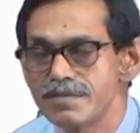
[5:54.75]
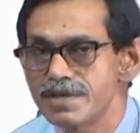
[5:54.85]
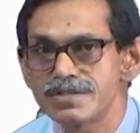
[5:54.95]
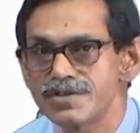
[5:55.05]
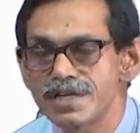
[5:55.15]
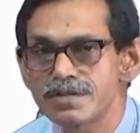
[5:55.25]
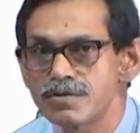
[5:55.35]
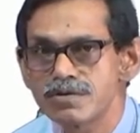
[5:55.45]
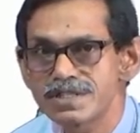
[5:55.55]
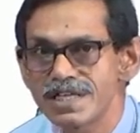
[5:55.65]
Because you can
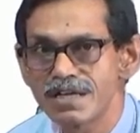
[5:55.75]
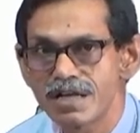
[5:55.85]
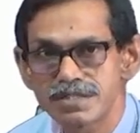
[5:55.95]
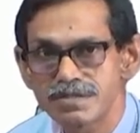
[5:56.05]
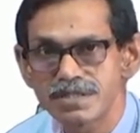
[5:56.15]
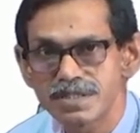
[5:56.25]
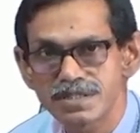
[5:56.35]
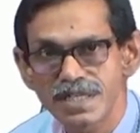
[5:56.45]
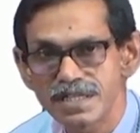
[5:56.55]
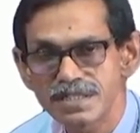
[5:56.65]
grow cell also in
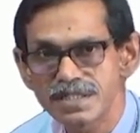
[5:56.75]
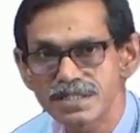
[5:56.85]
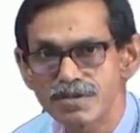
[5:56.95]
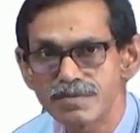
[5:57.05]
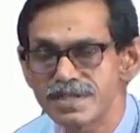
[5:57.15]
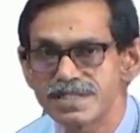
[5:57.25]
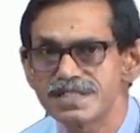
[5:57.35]
this 96 well plate.